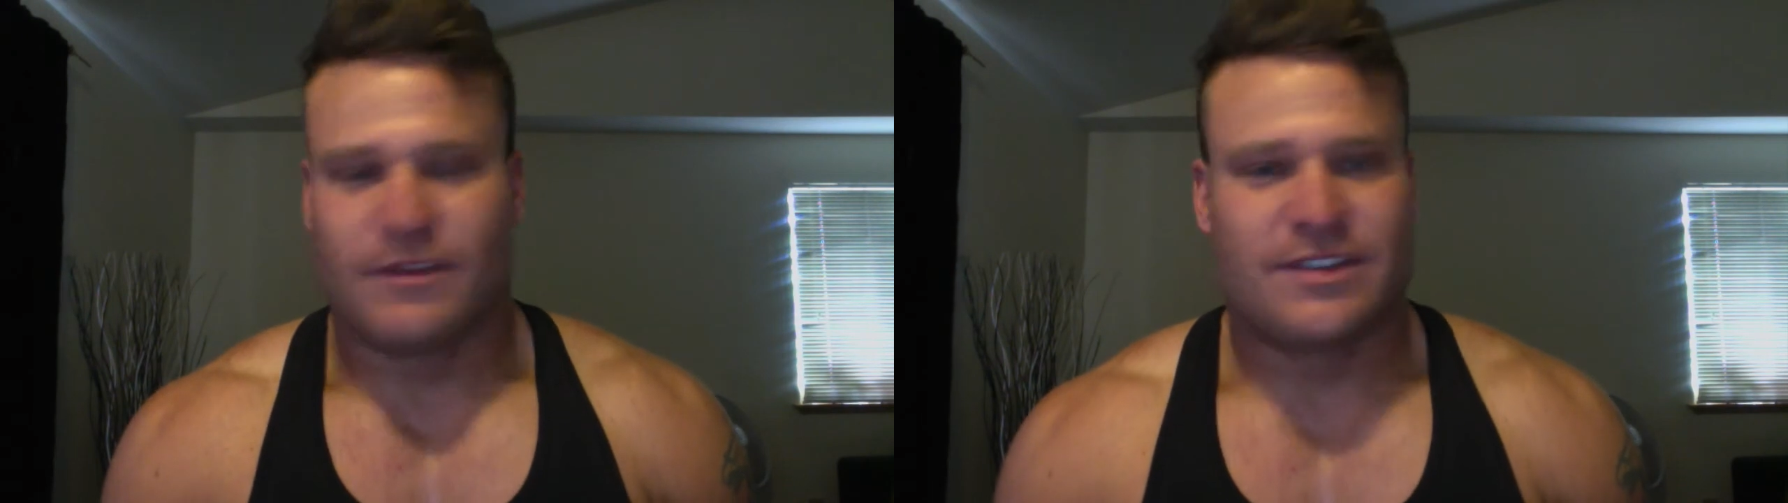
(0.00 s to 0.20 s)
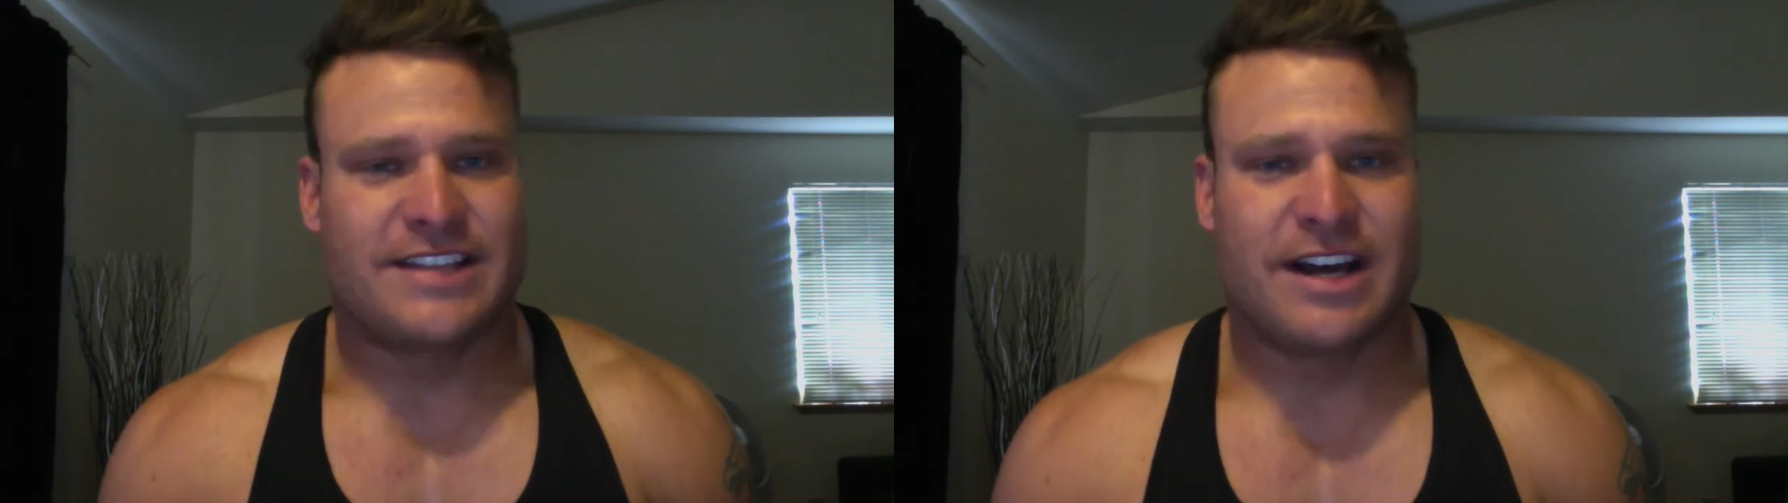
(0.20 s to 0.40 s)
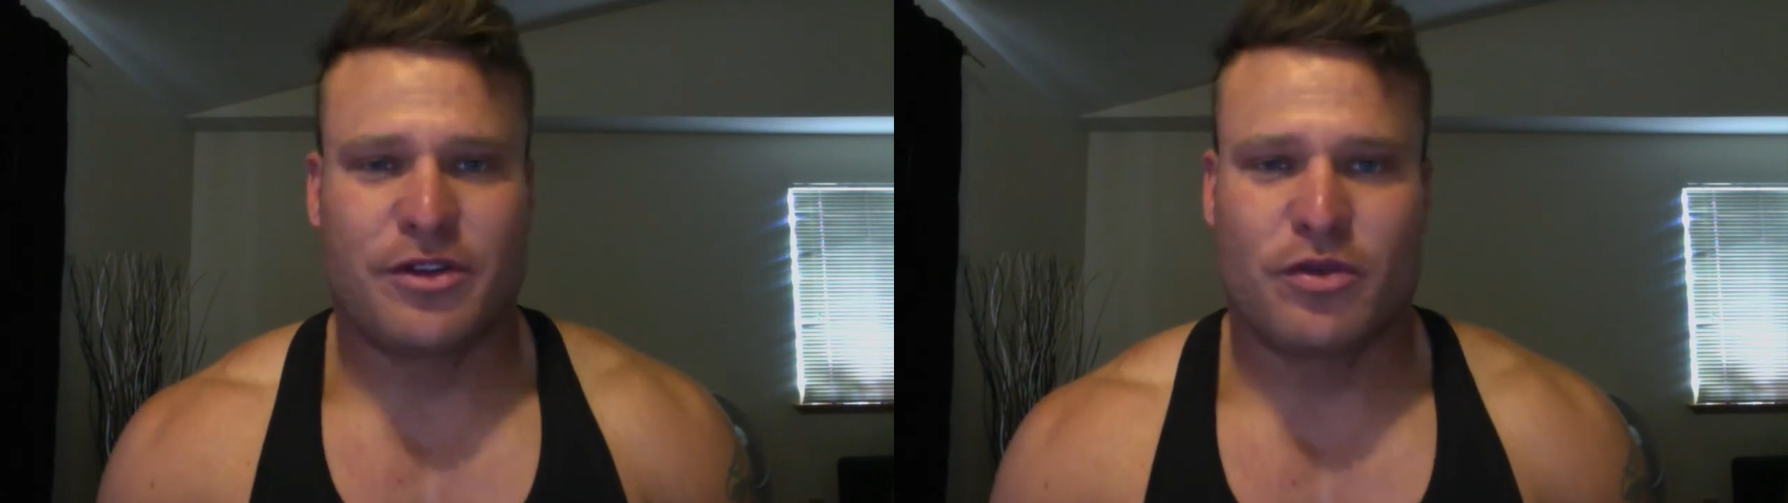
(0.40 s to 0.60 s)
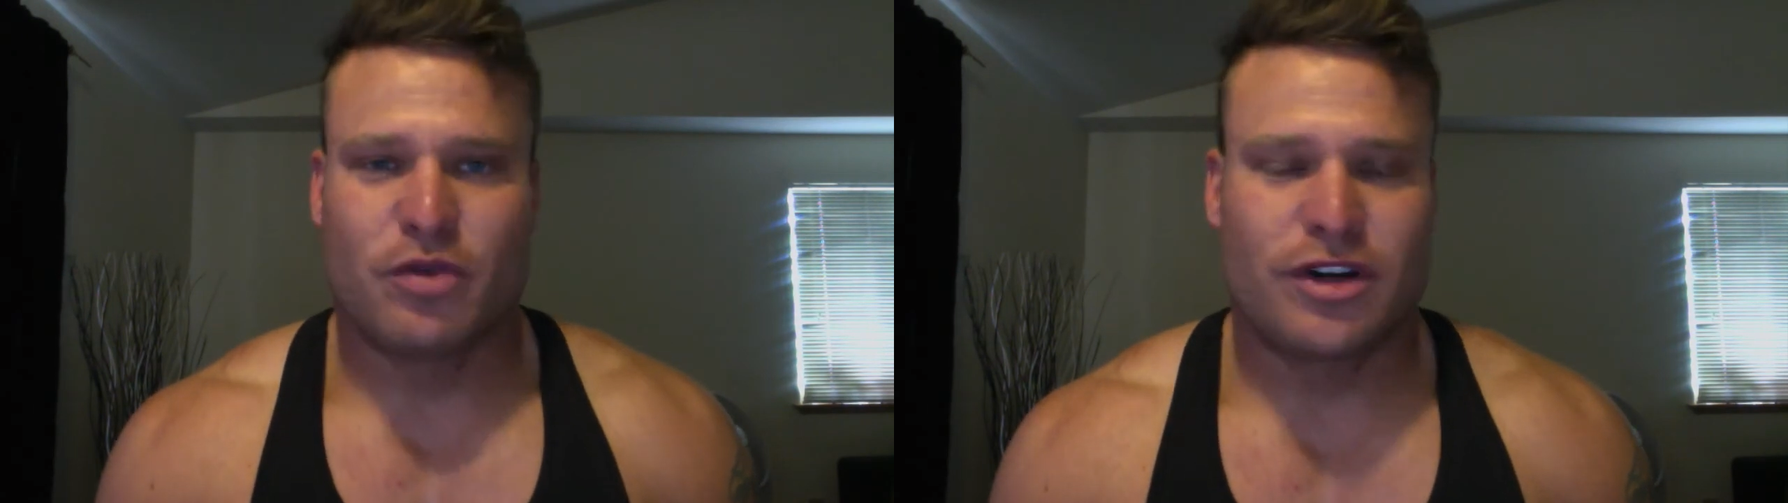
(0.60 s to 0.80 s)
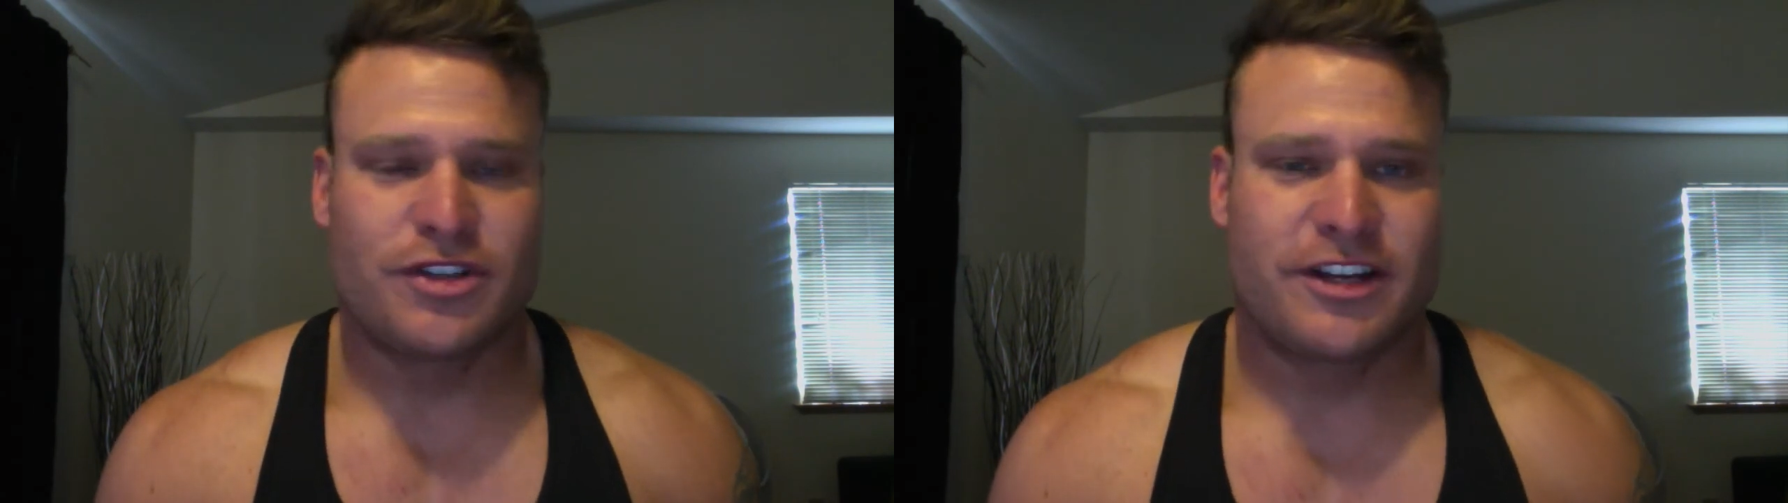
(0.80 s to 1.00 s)
tell the
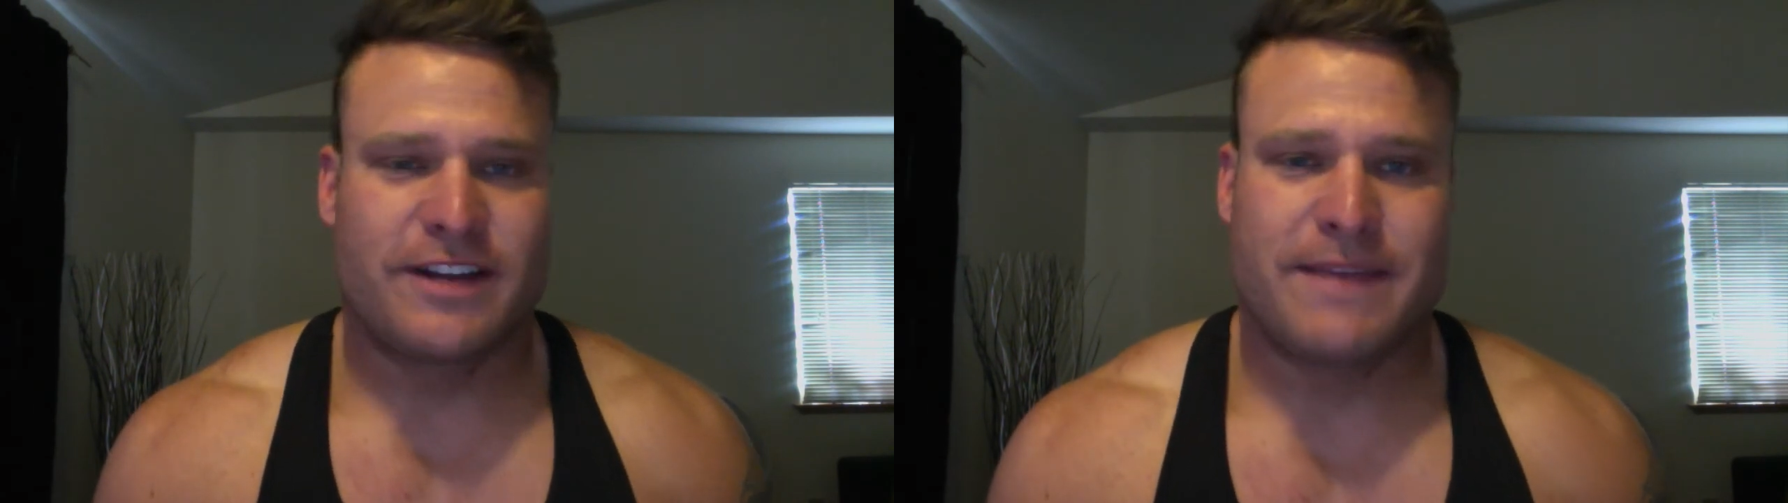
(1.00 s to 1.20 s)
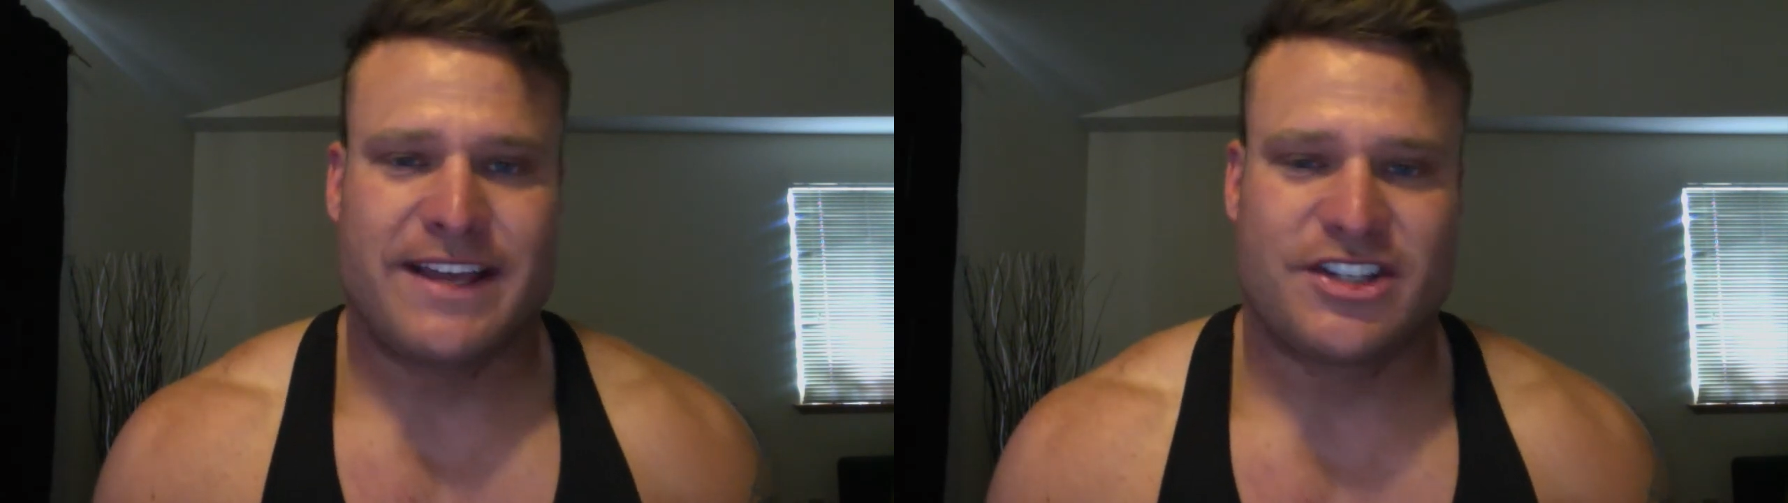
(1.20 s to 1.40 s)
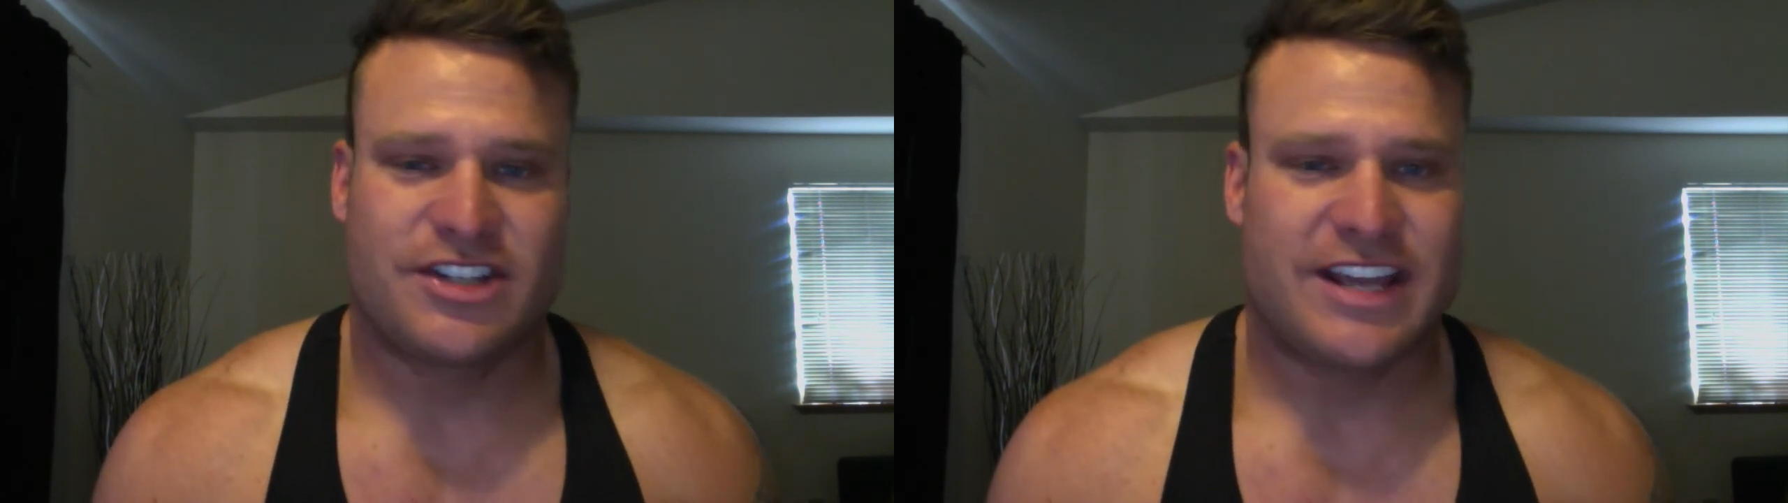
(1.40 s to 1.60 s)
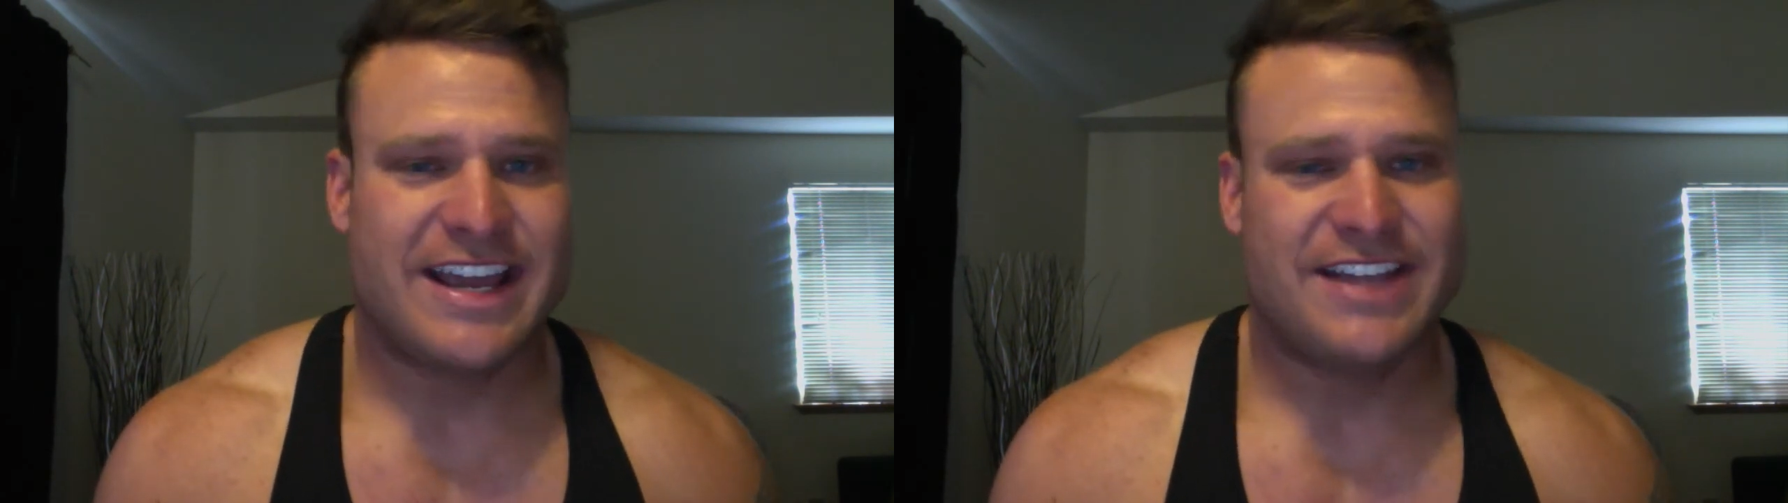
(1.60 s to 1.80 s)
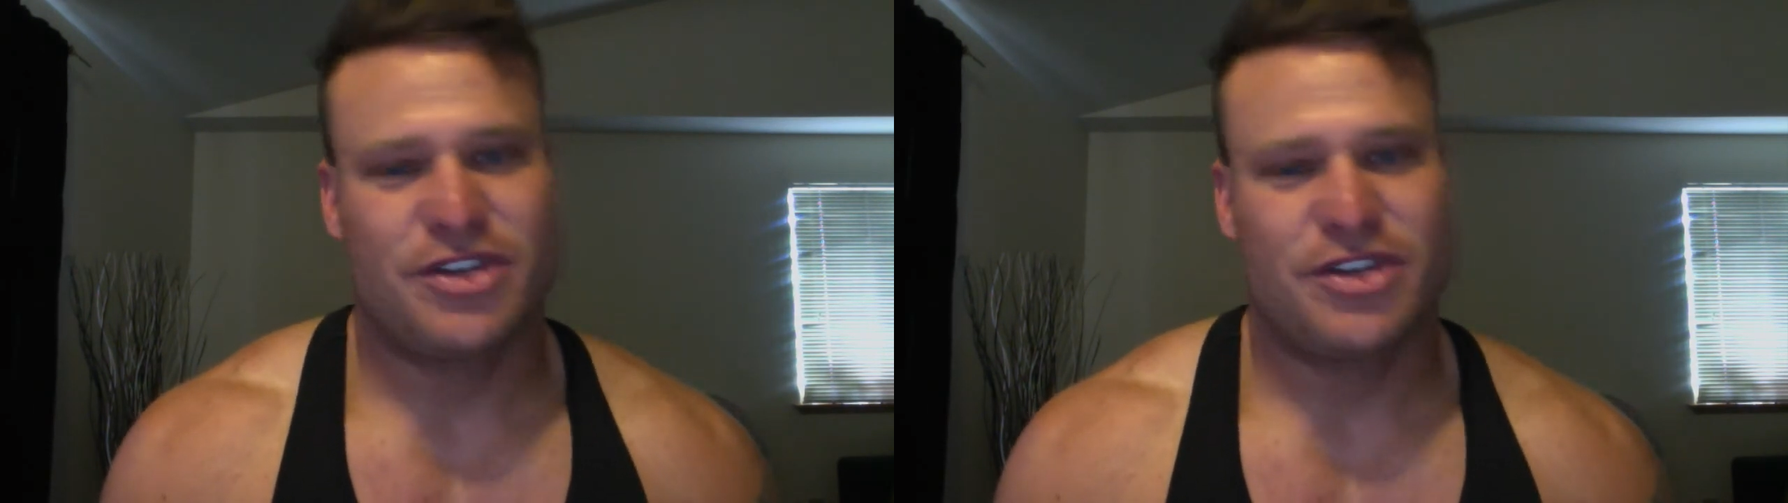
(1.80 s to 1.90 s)
world you're going to make a change.